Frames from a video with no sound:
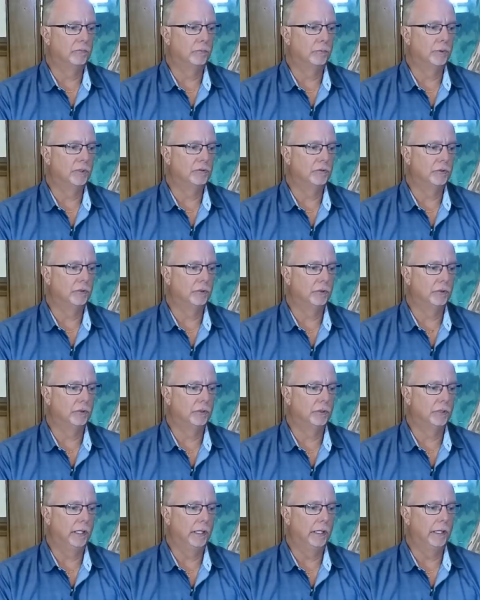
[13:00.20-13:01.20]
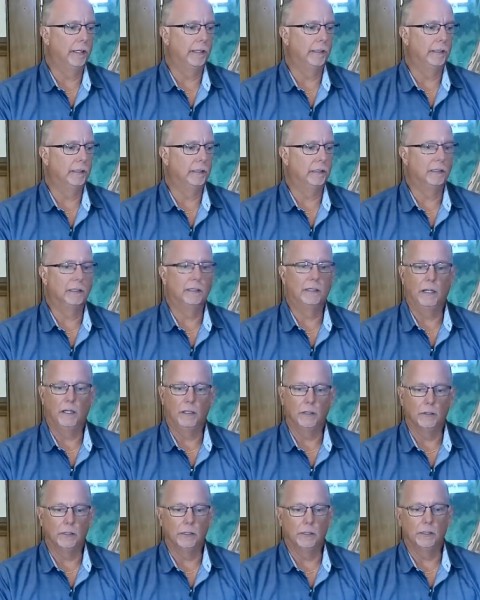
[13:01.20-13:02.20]
Richard and
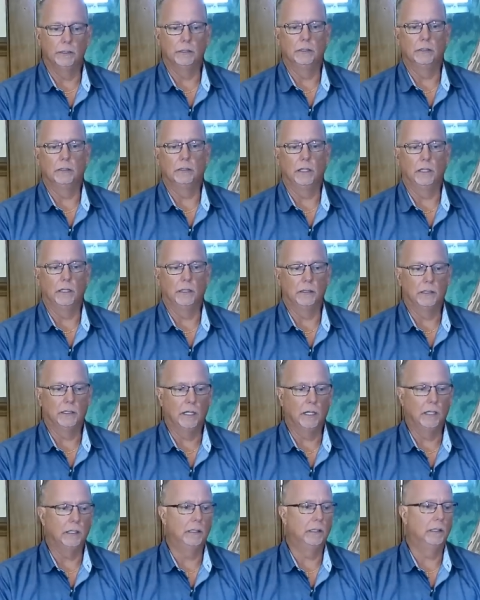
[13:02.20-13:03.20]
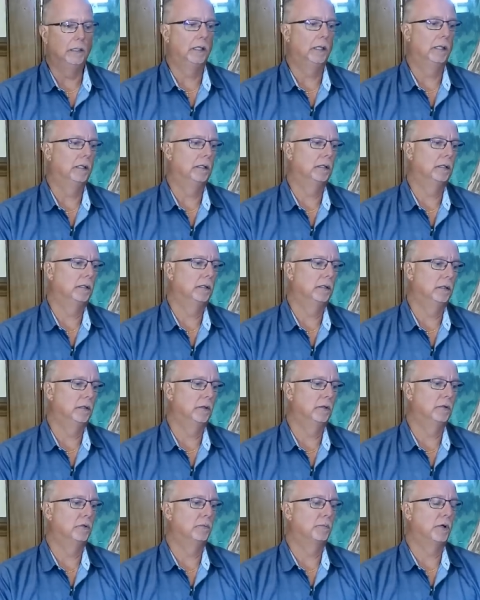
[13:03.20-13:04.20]
Carrie and Kenny and the
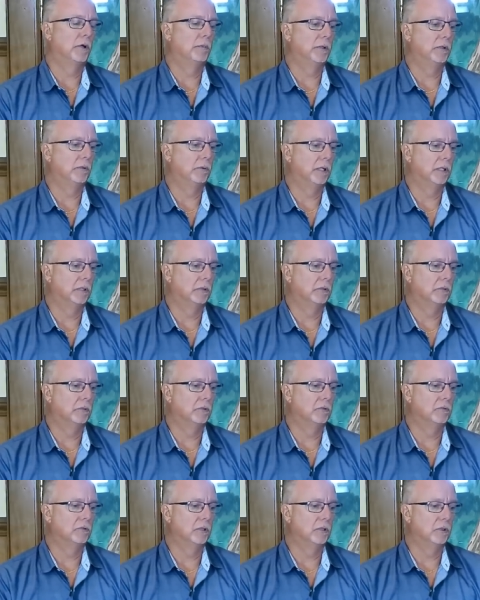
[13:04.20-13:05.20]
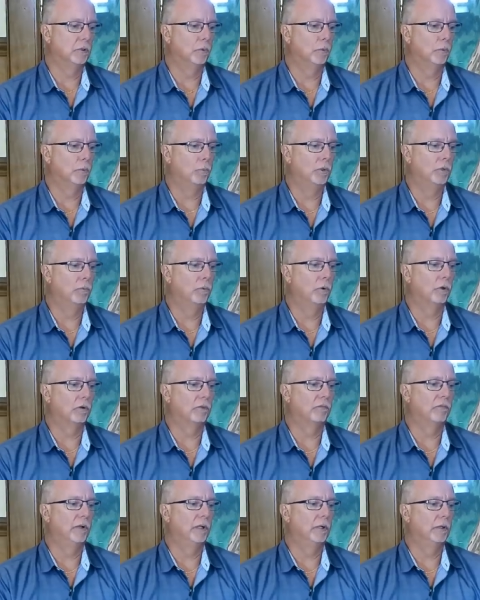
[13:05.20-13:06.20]
other department directors, you know, we
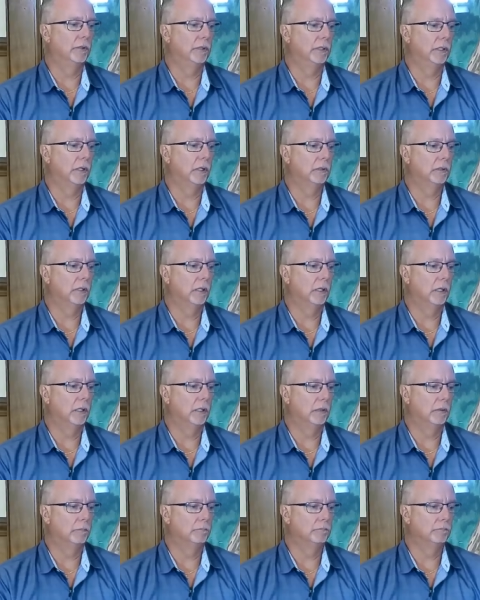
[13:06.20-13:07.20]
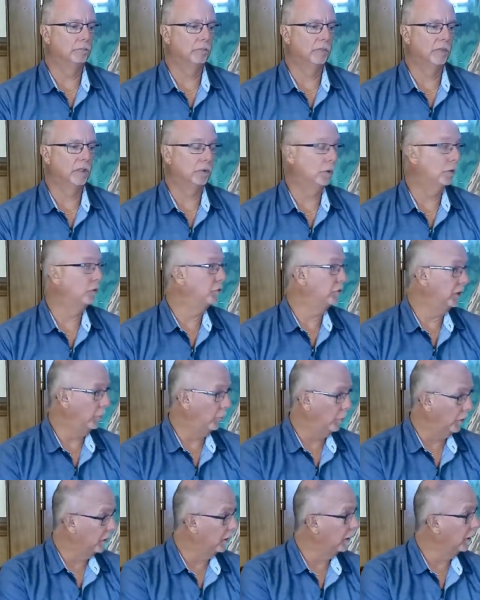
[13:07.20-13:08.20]
work very closely
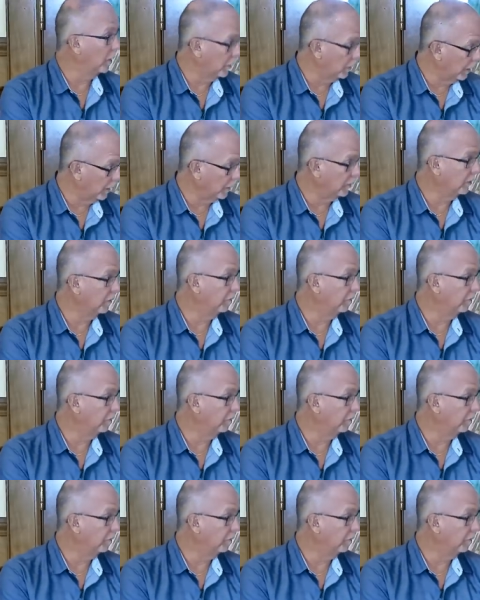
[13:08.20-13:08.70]
with our elected